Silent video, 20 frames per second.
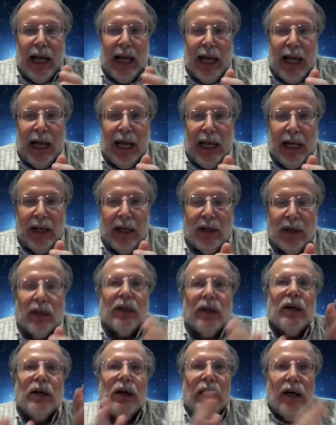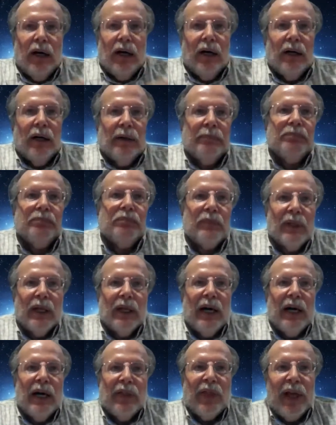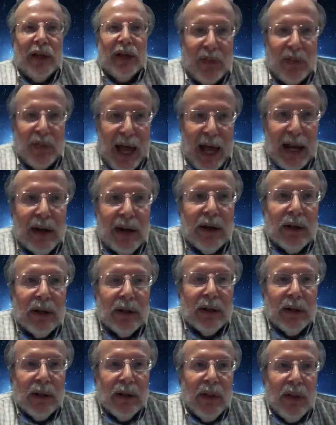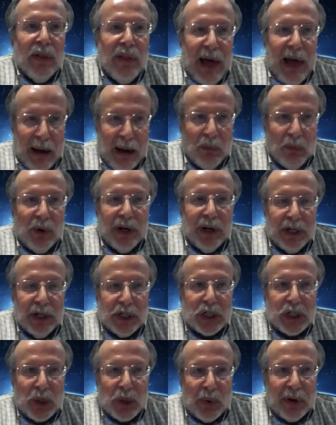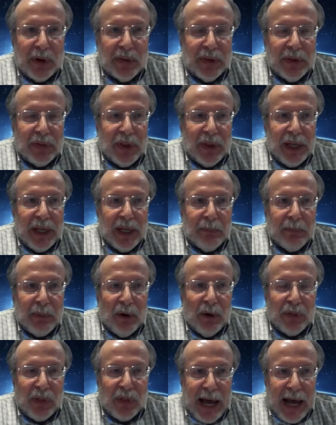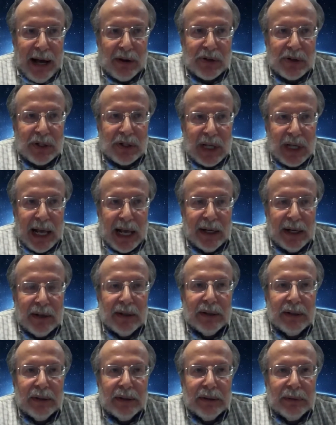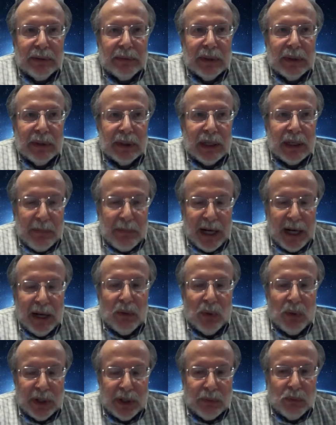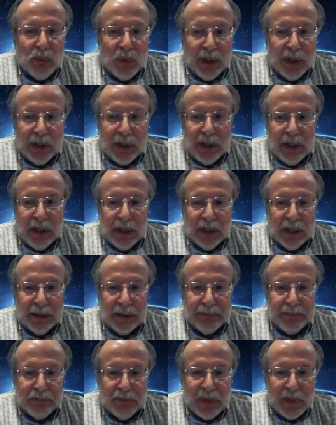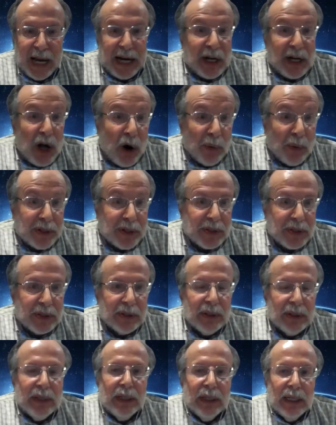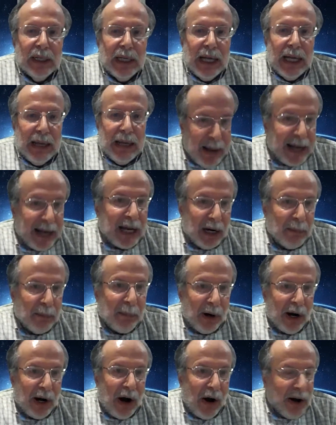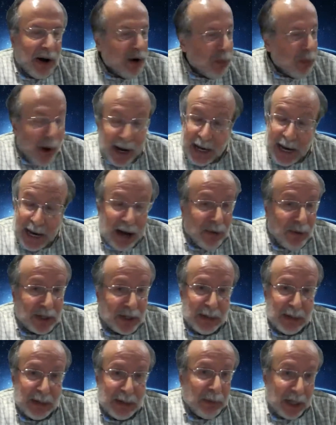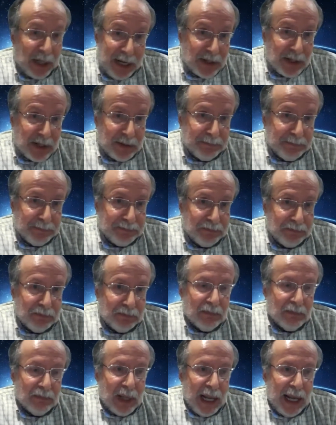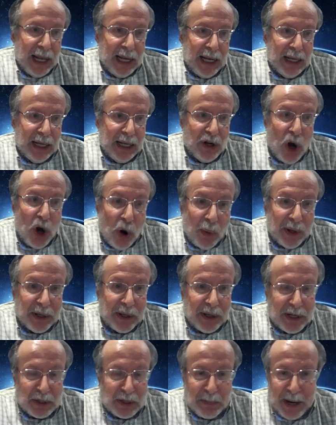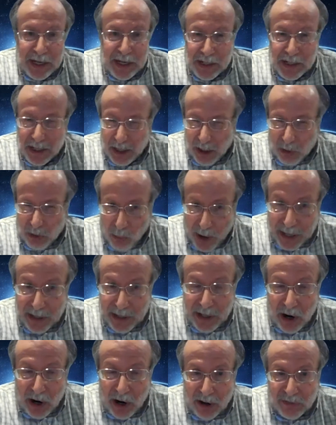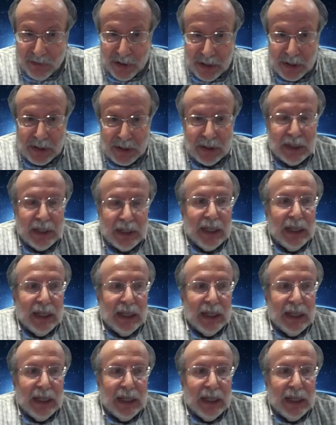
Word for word: And um, I think then that would ensure that the both the House Senate committee would would uh, take notice and make it a priority. Right now, it simply isn't. And NOAA is basically running the office,